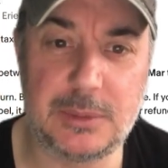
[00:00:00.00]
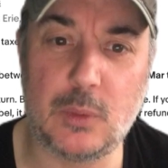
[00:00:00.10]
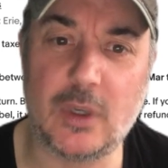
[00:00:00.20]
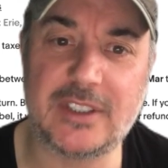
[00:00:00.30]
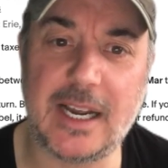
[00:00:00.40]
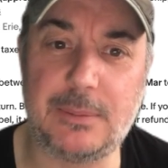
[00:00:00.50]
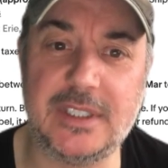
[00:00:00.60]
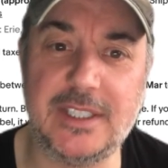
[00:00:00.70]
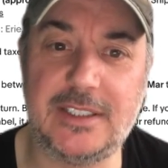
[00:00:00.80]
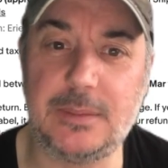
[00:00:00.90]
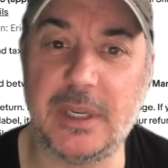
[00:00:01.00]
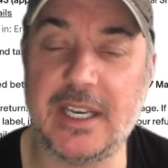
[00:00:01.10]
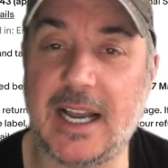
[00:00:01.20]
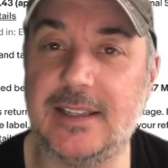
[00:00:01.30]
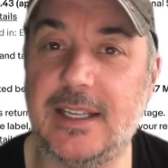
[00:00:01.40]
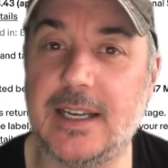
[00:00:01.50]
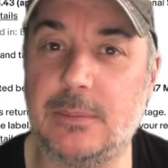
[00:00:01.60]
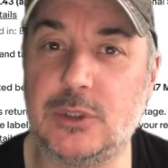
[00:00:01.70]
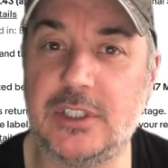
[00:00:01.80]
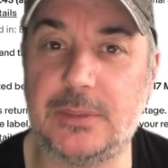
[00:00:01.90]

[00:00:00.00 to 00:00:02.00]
But what's happened? This has been hand enameled.